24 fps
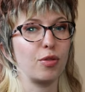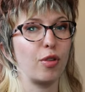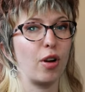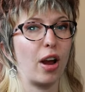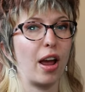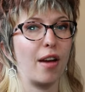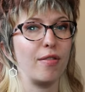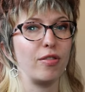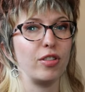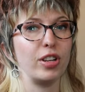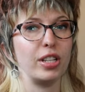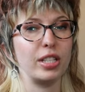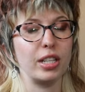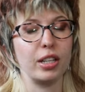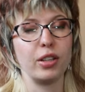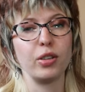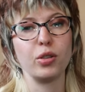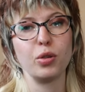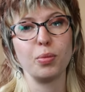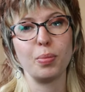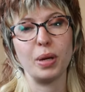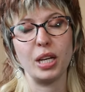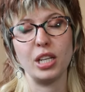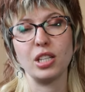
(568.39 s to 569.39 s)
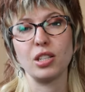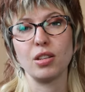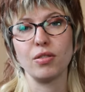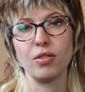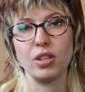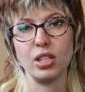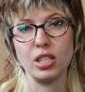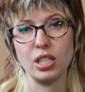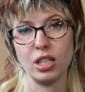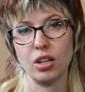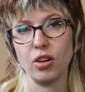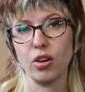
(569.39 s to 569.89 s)
for every single piece of
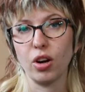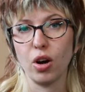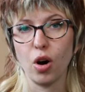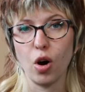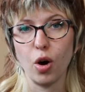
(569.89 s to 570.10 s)
interior